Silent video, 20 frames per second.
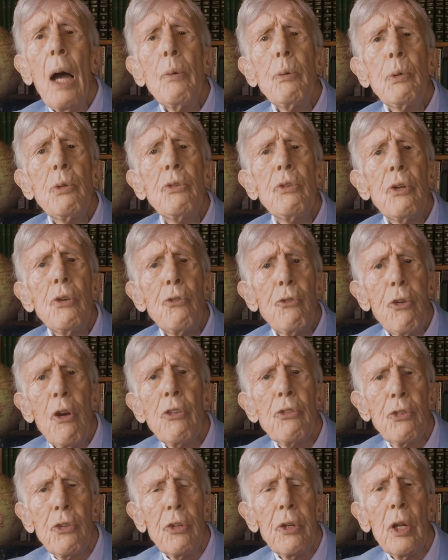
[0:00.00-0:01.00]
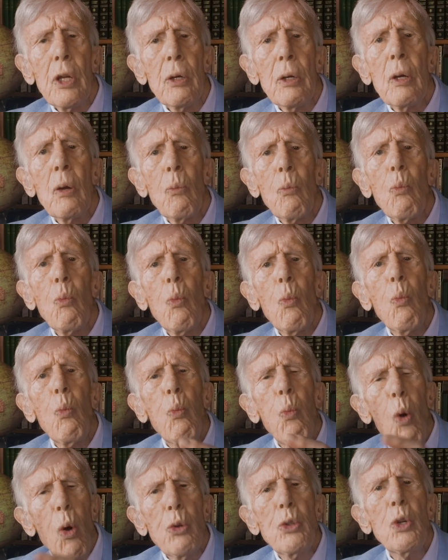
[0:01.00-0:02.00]
I was interested in
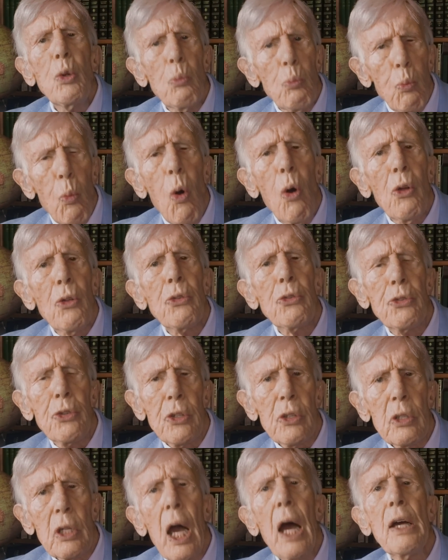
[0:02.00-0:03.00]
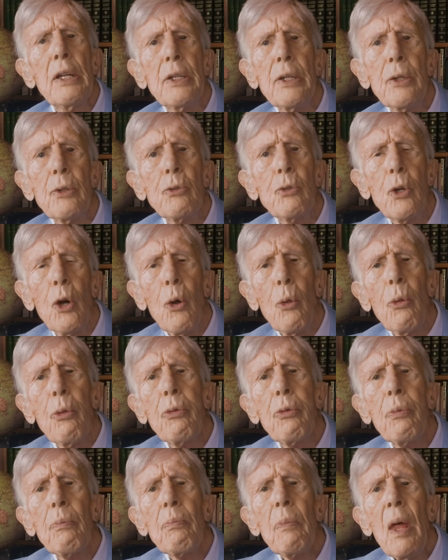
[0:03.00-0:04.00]
what it was that guided
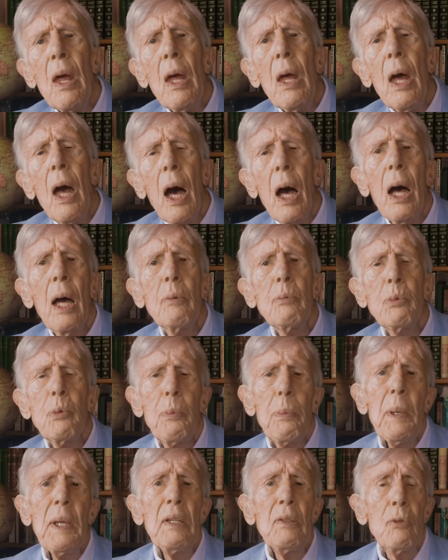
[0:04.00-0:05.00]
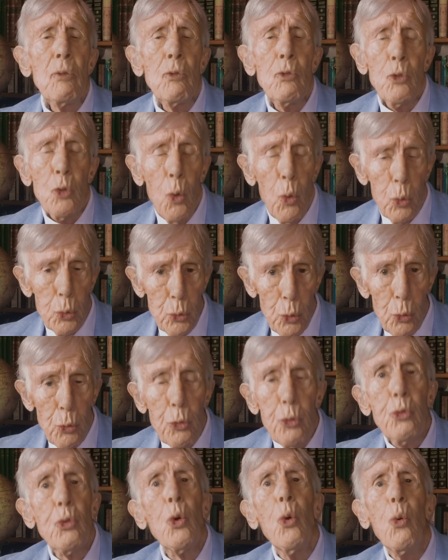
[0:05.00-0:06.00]
growth. I was being taught at
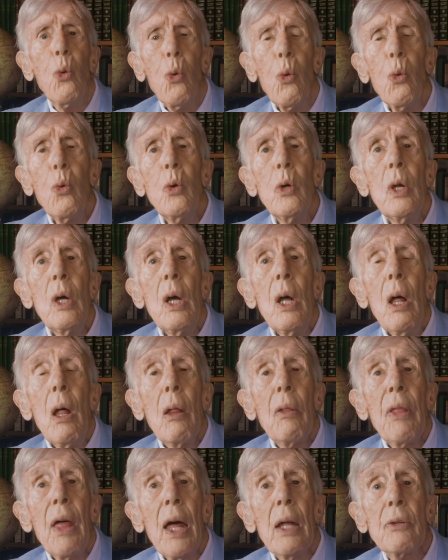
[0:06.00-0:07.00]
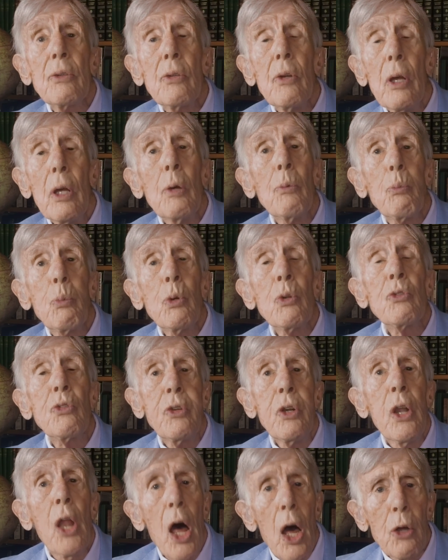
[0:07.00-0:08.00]
school that it
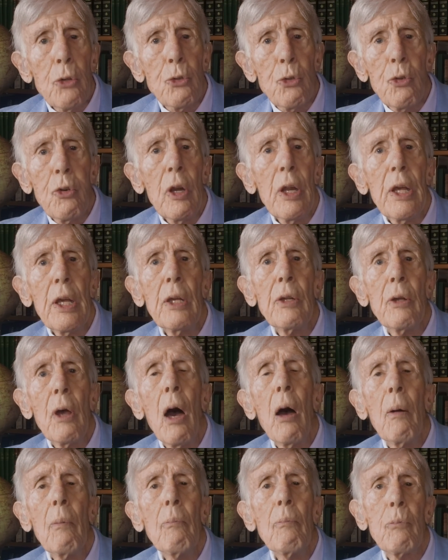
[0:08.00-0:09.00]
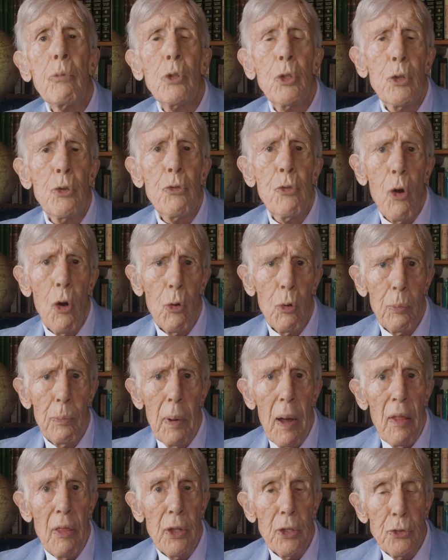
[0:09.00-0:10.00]
was largely um, controlled
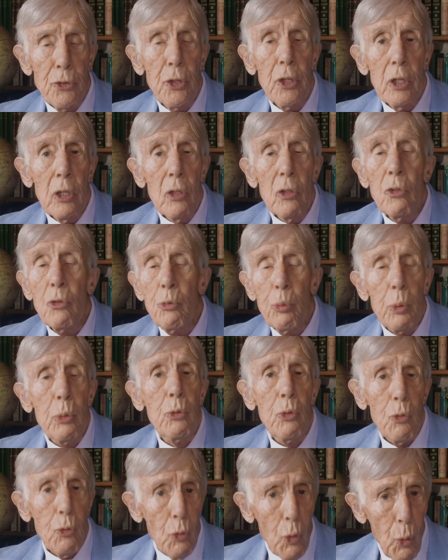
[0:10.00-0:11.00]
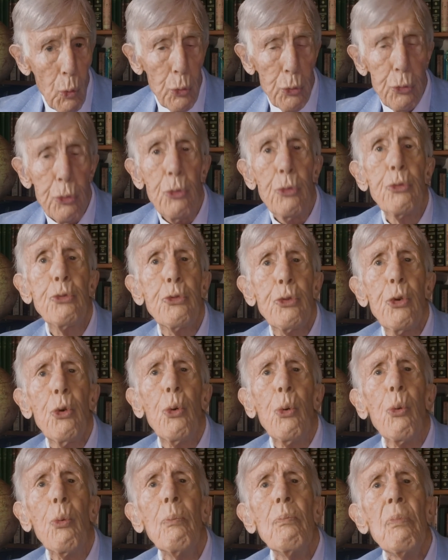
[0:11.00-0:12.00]
by the genes, which of course is
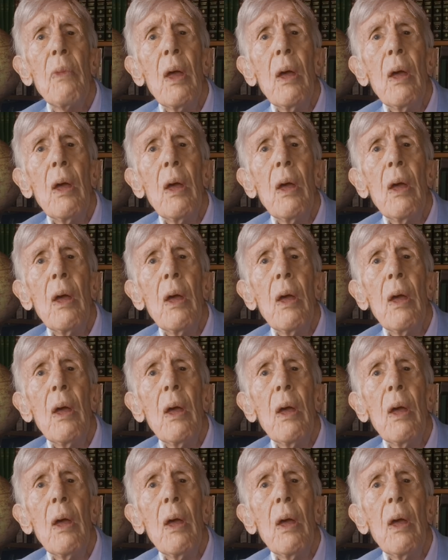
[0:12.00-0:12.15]
true,